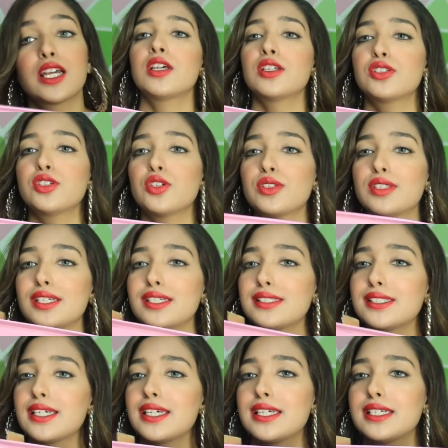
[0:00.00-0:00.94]
So this
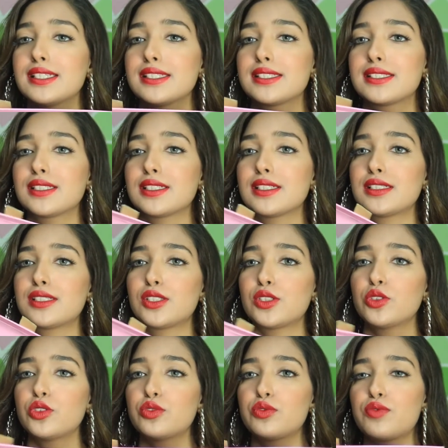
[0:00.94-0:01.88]
is
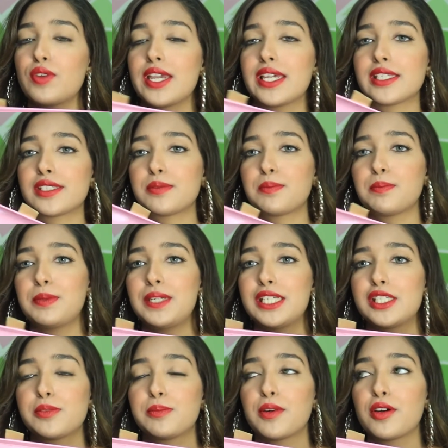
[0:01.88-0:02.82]
Too Faced
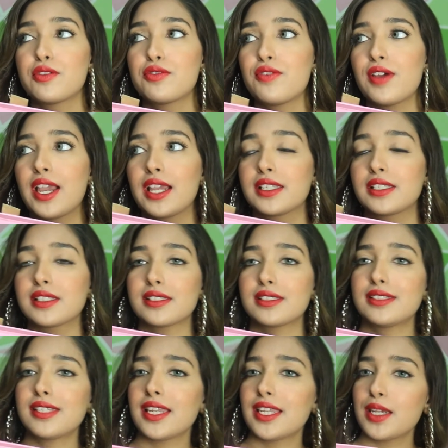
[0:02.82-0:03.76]
Peach Perfect
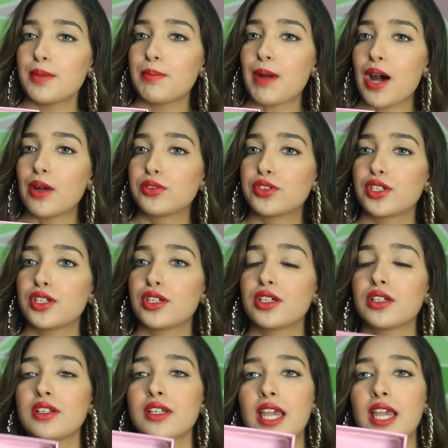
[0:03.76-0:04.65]
setting powder,